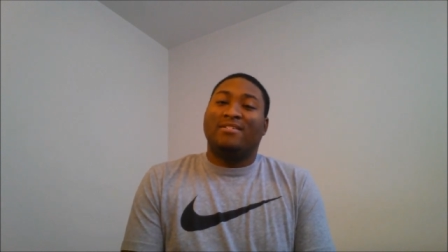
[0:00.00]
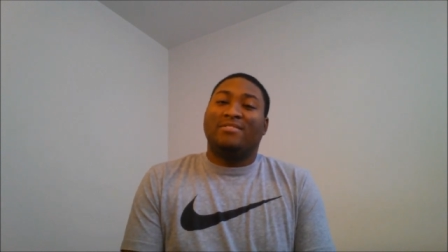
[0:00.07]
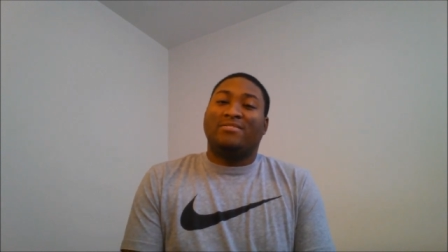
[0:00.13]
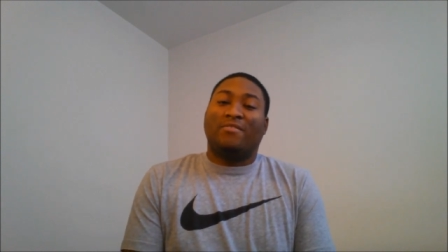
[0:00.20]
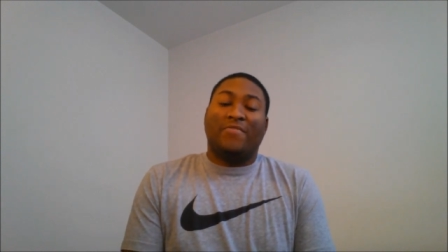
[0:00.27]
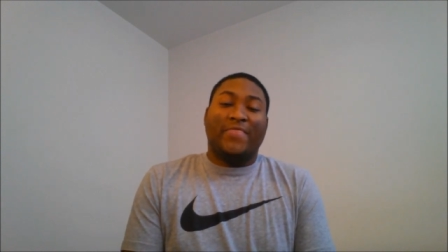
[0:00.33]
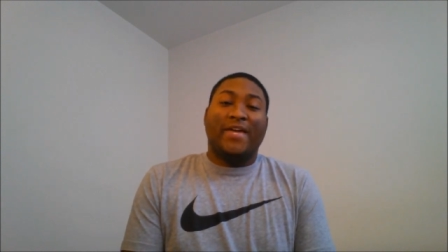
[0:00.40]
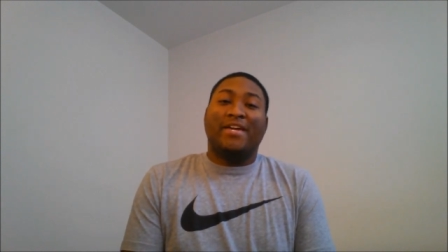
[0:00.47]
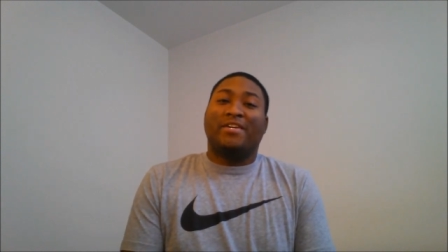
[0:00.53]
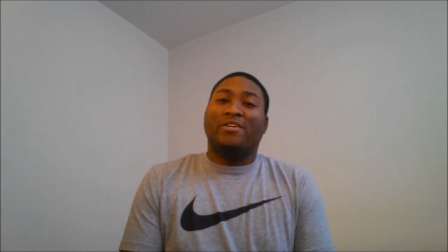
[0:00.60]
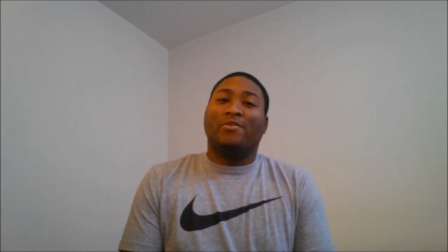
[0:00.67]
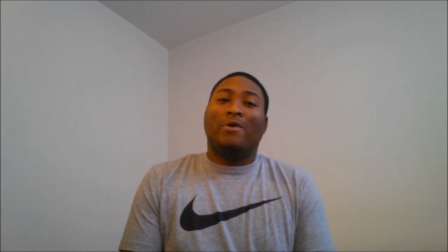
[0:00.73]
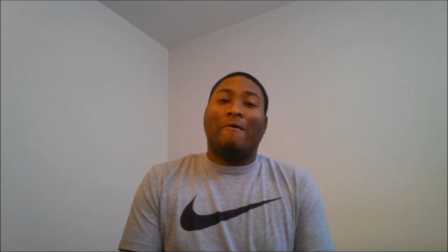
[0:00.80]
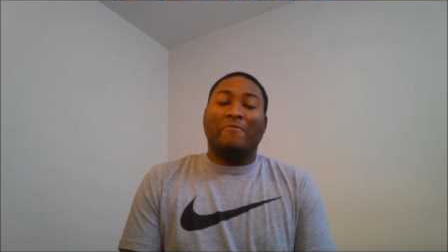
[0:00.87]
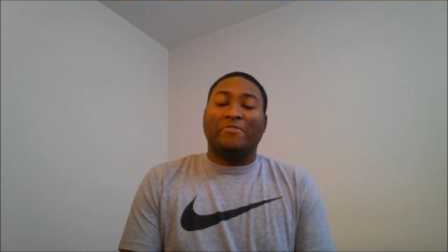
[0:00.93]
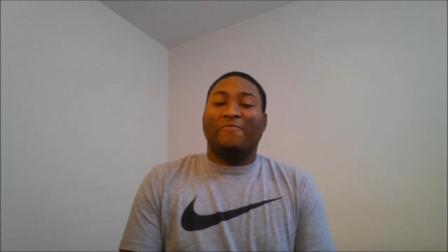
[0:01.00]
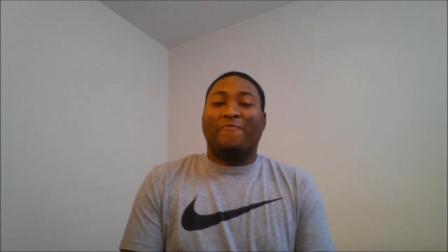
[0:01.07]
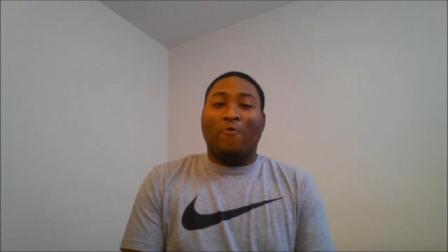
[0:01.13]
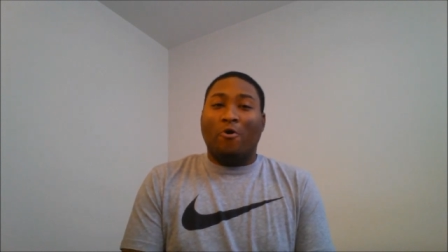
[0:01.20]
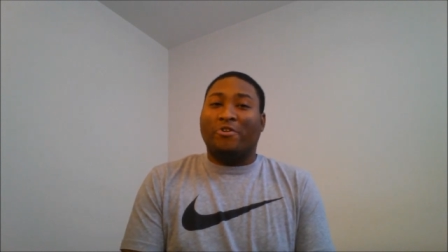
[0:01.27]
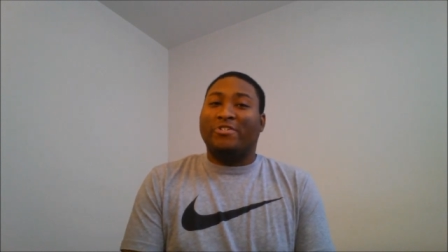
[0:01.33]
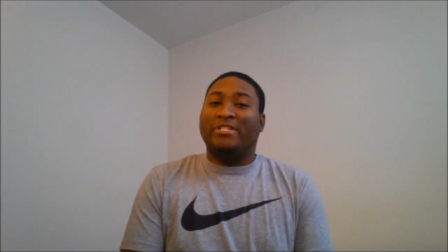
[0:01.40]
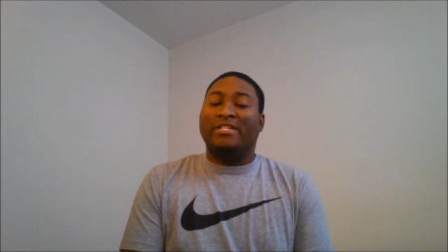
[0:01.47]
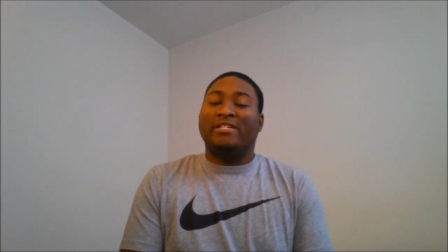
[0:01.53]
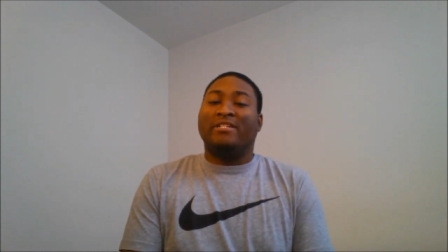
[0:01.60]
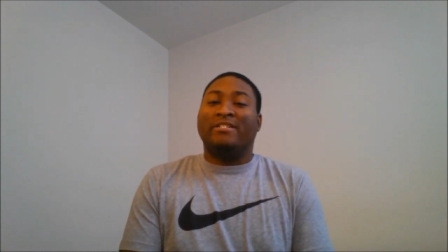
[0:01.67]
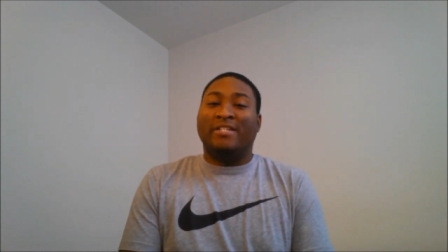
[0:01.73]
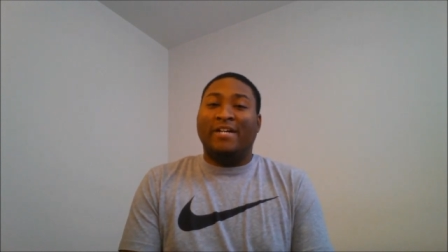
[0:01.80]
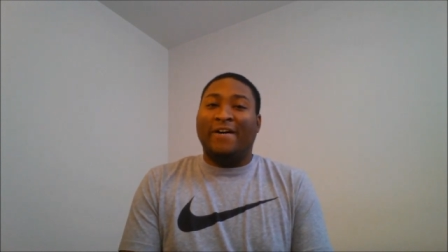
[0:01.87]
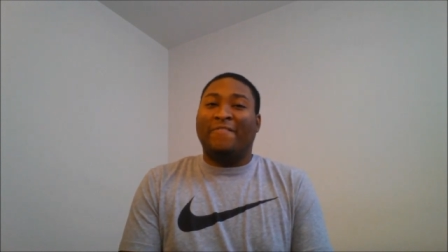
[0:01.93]
So, thank you. I was fortunate
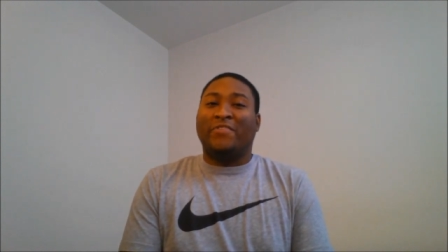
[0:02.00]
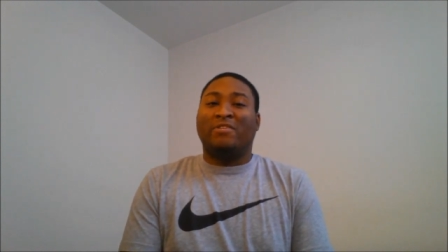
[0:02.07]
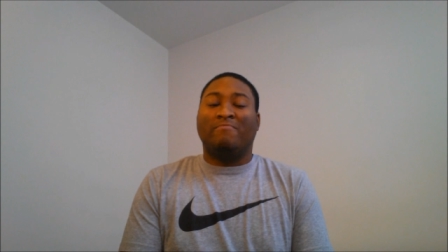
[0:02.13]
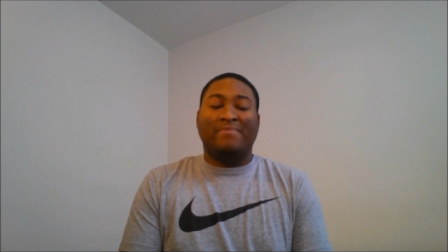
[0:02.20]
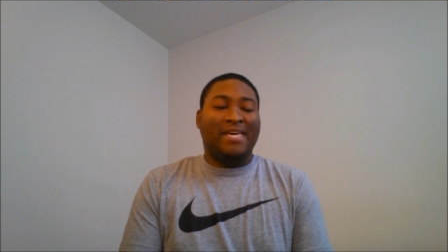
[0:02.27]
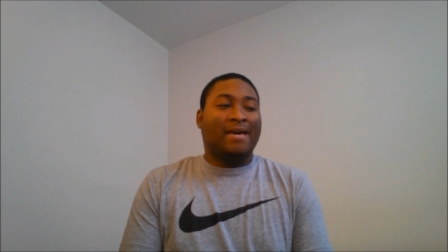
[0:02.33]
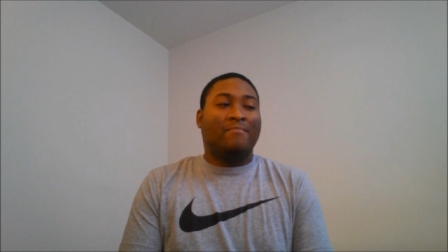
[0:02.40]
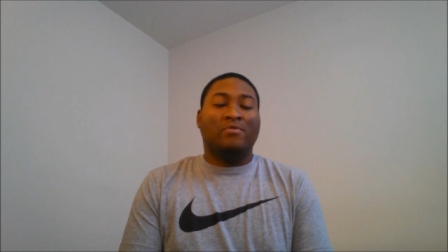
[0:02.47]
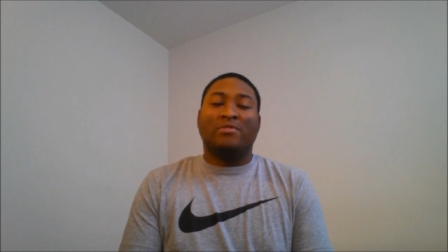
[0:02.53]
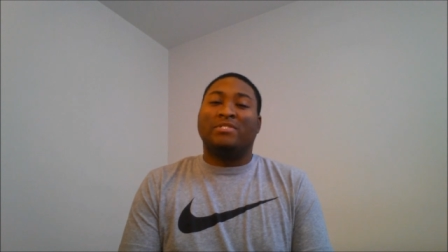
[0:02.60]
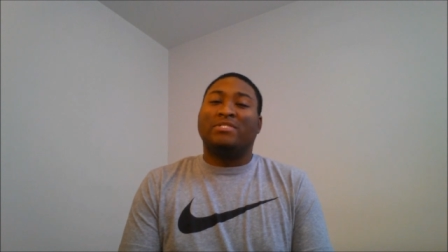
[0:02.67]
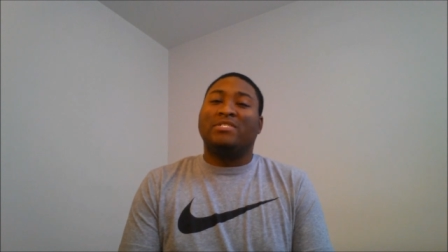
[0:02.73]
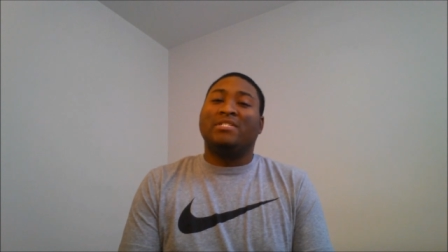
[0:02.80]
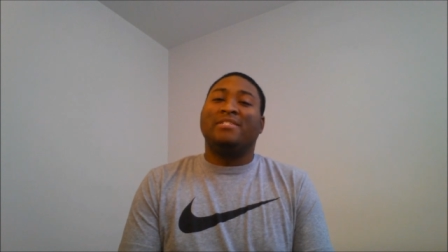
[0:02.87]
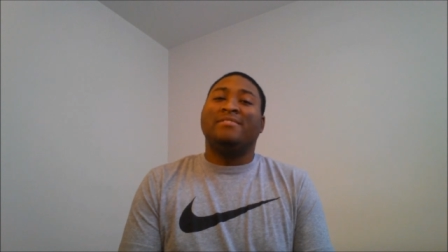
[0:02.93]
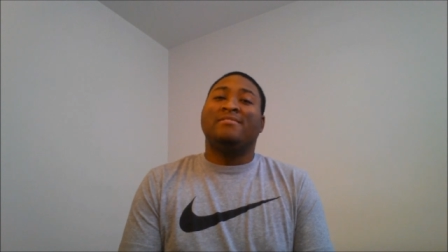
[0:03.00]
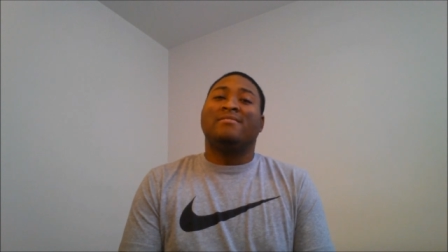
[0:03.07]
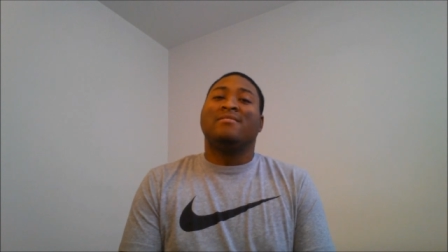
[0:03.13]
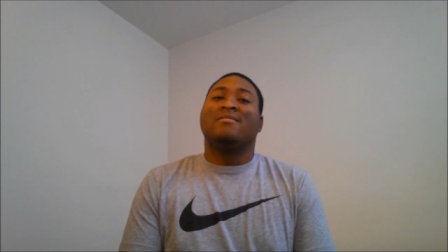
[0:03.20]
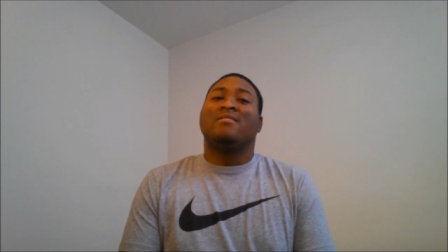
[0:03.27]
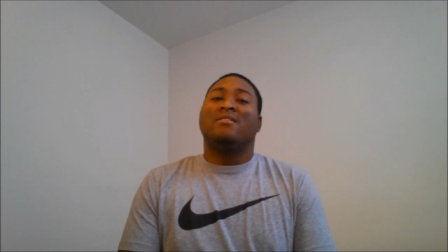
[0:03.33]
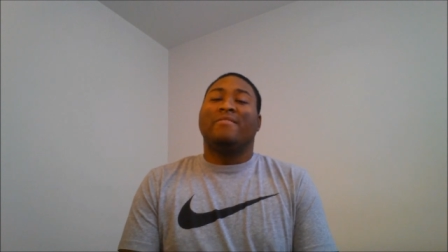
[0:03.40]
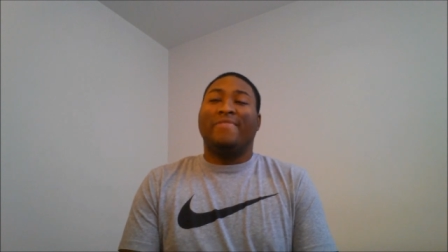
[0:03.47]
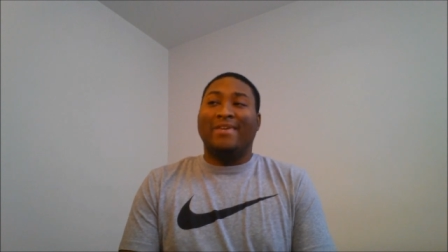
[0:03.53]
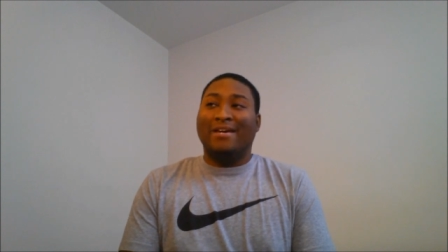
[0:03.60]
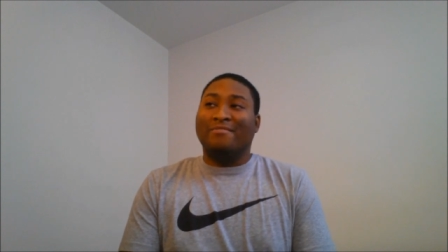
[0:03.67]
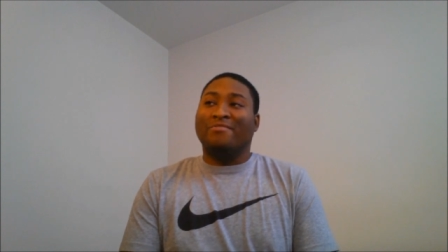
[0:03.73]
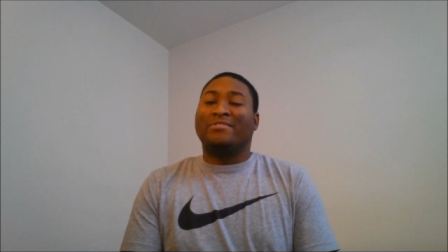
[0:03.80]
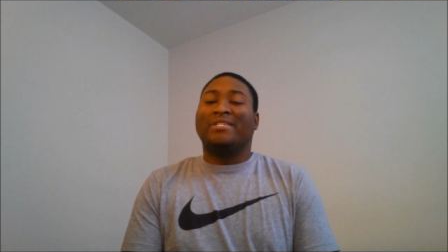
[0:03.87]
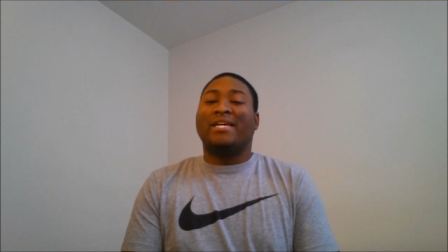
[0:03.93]
enough to be able to see The
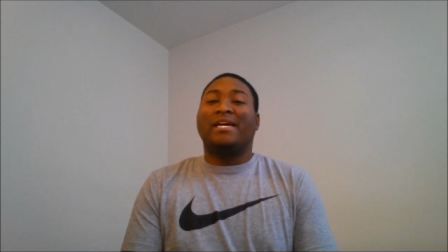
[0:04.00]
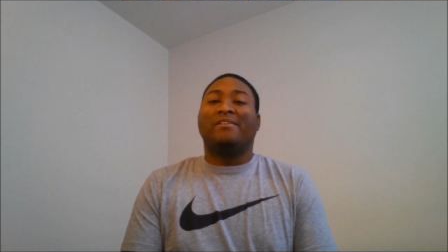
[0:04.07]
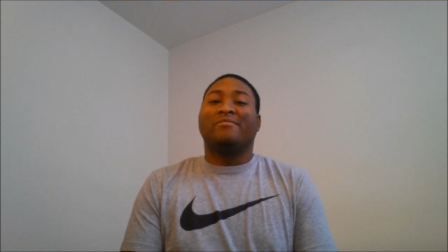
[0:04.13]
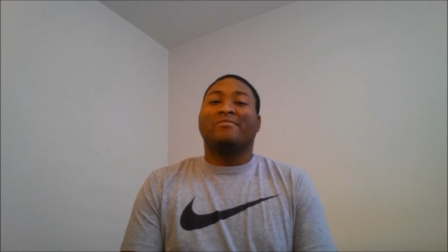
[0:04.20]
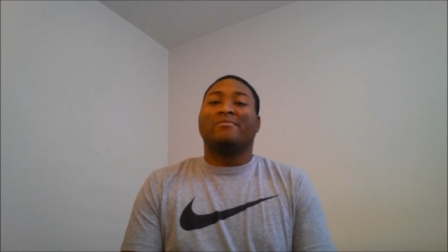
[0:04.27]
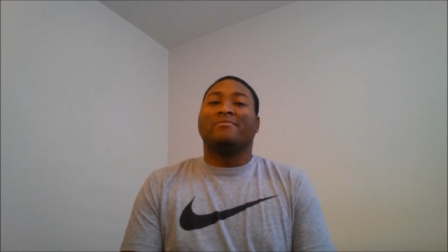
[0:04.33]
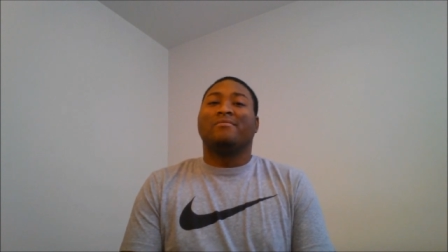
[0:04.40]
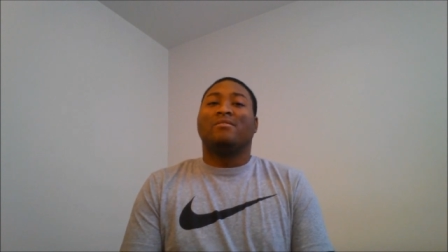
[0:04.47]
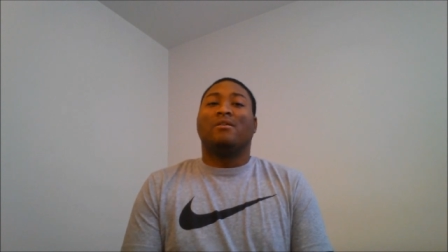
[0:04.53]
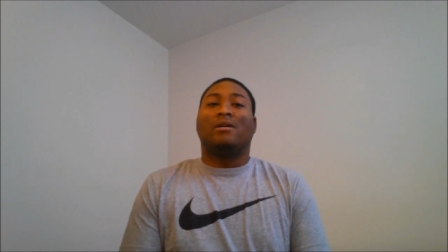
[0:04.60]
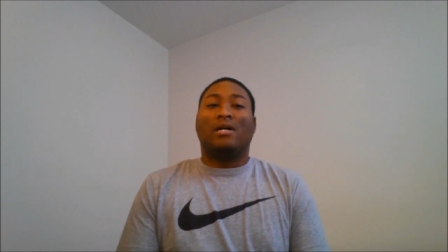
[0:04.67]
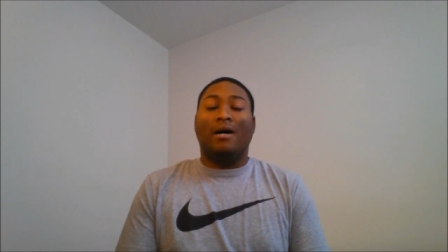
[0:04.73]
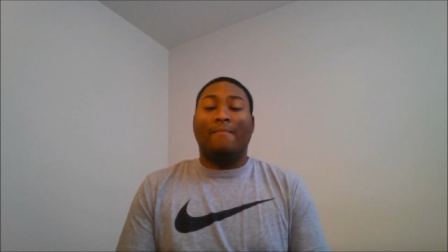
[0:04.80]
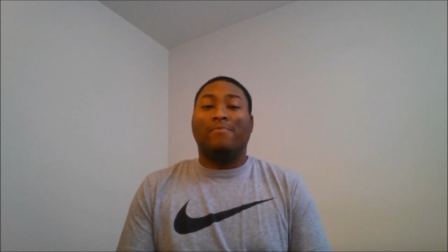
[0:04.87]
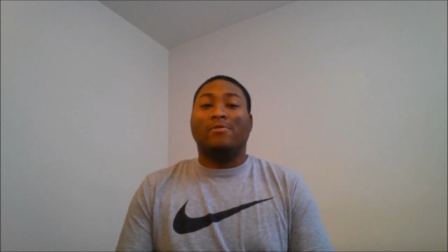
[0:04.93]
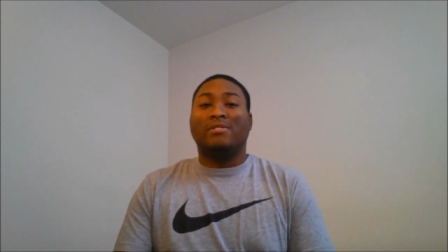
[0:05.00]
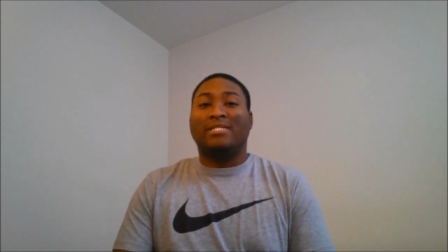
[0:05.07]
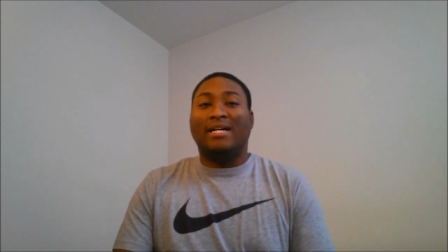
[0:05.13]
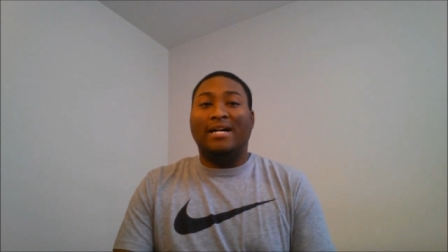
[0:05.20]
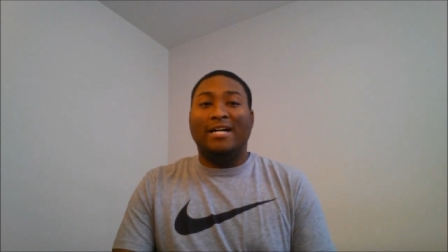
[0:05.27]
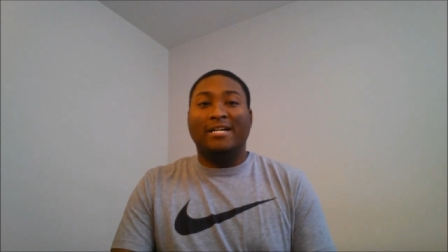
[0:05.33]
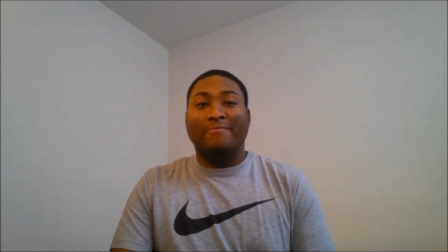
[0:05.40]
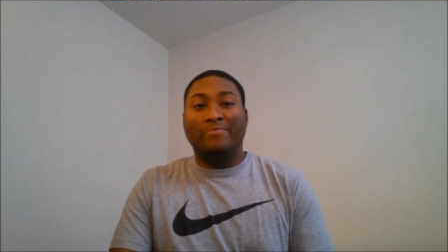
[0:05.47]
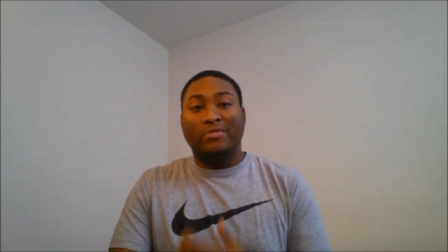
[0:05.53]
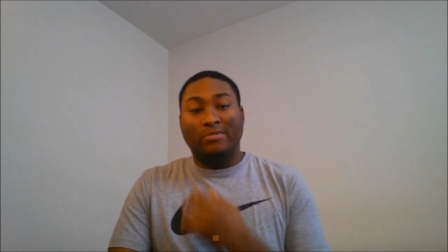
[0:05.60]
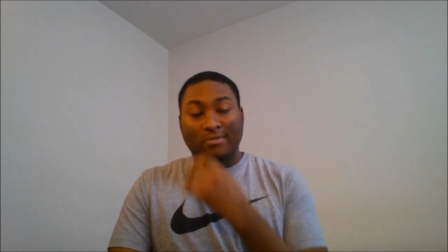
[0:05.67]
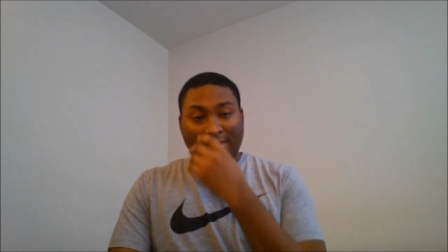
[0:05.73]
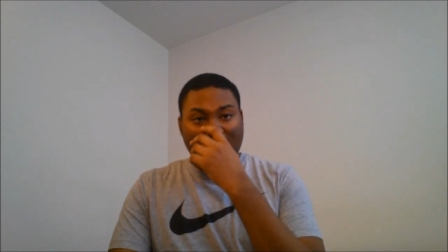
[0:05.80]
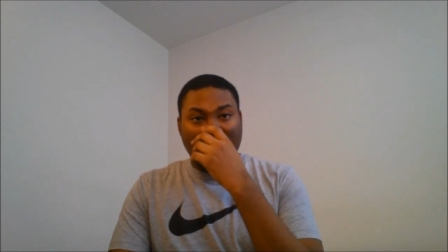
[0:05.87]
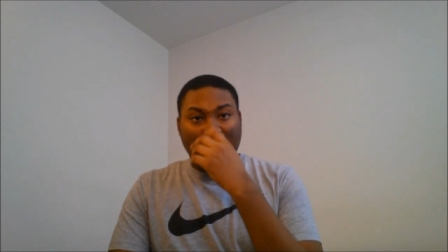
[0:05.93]
Undertaker a couple of times,